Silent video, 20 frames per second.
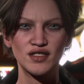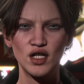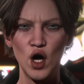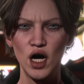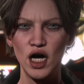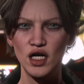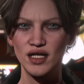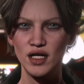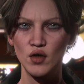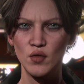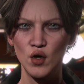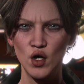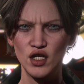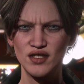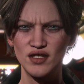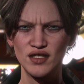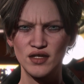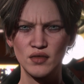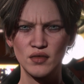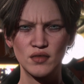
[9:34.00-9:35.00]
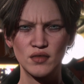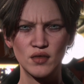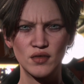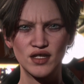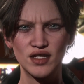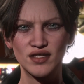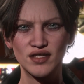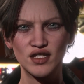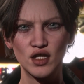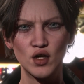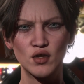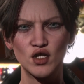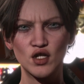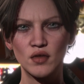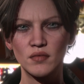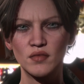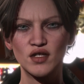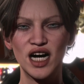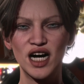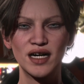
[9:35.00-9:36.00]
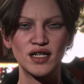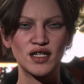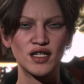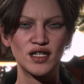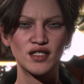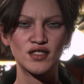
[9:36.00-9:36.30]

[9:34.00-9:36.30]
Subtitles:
So I'll get word to you through this YouTube channel